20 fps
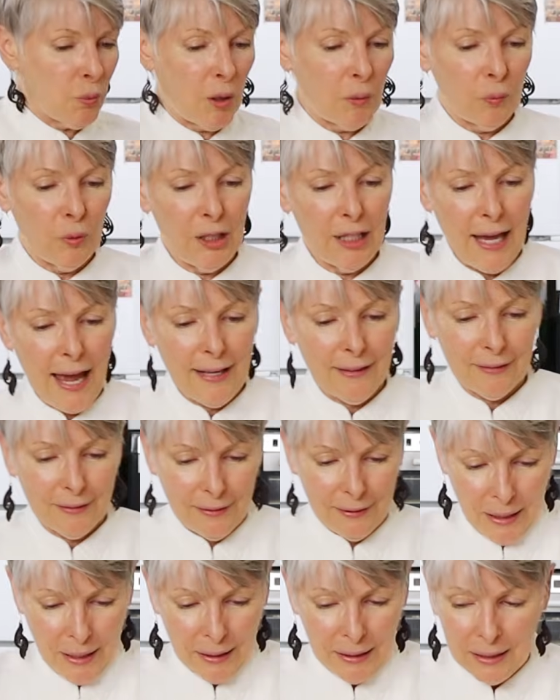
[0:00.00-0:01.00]
what we get.
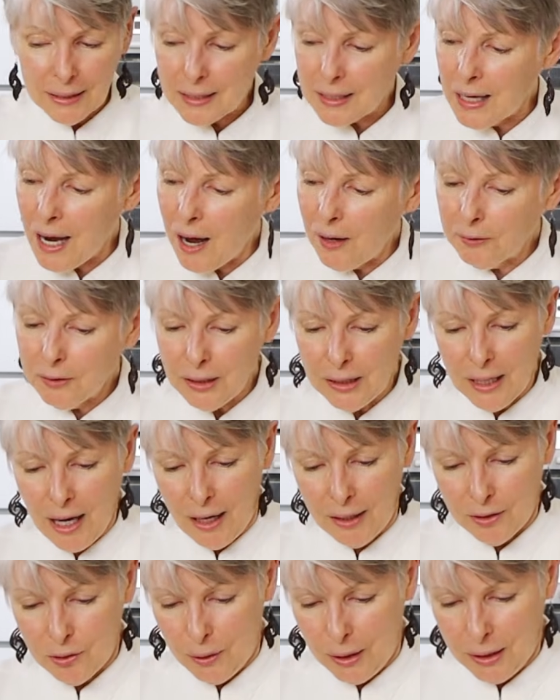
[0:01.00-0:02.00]
It is now
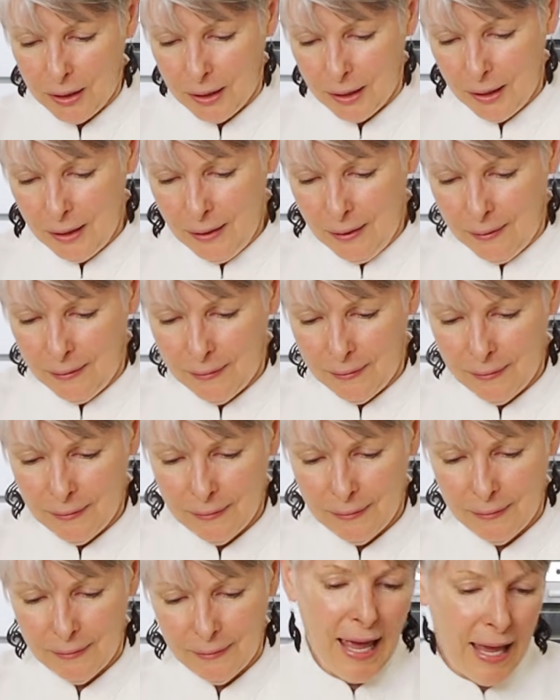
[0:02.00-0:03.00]
dehydrated,
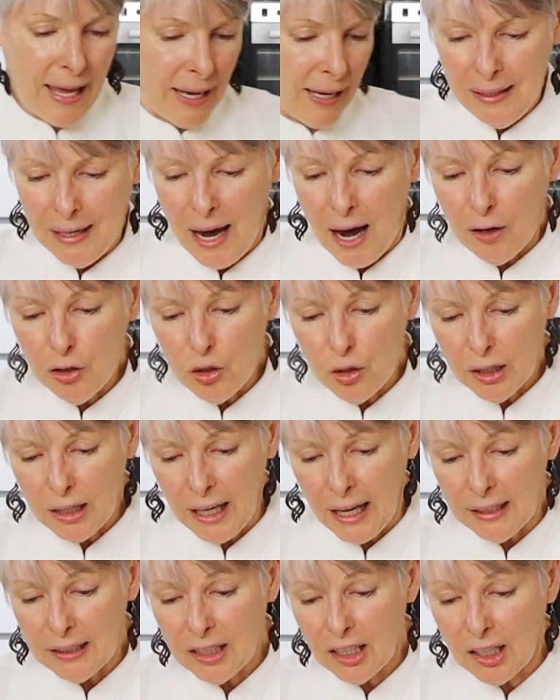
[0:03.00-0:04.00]
and now you
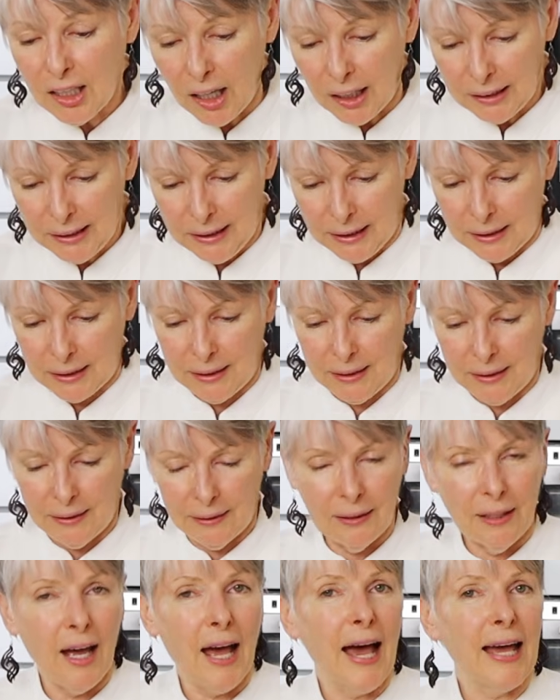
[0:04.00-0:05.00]
can cut it.
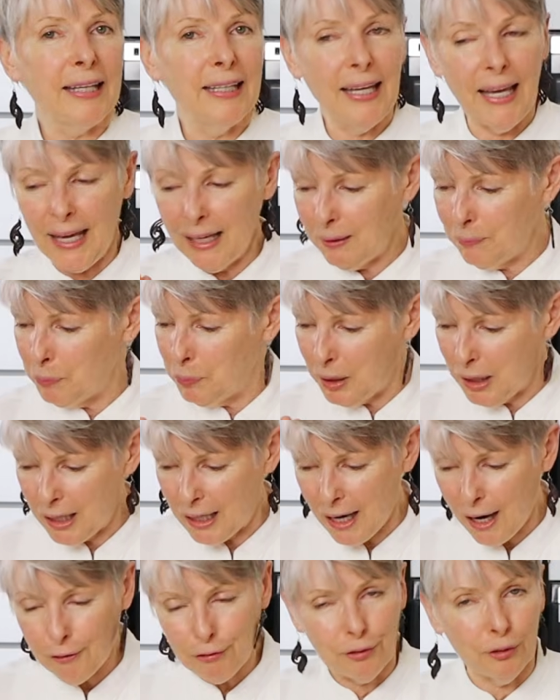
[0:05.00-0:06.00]
Again, be
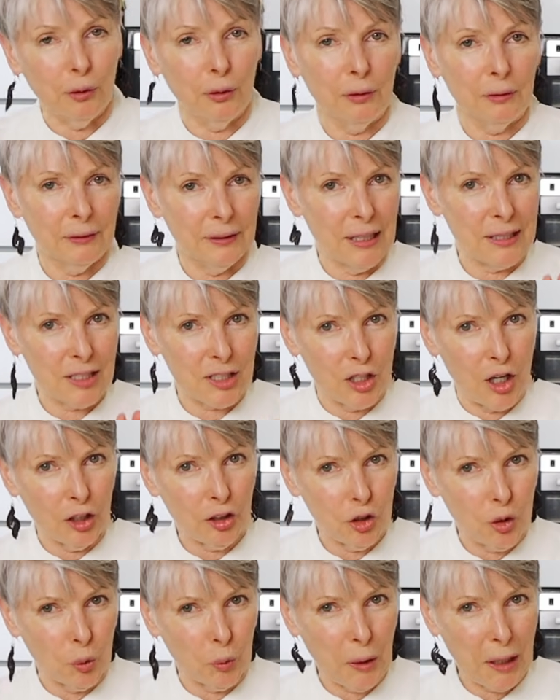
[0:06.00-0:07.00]
careful. It's
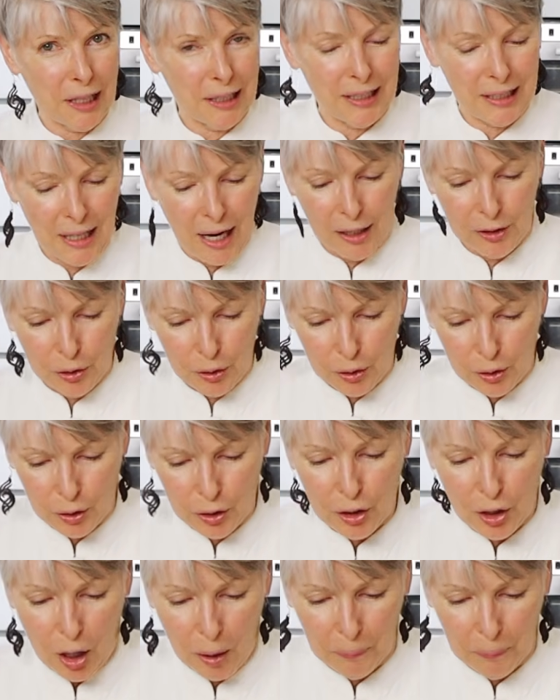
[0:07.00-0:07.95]
not totally dehydrated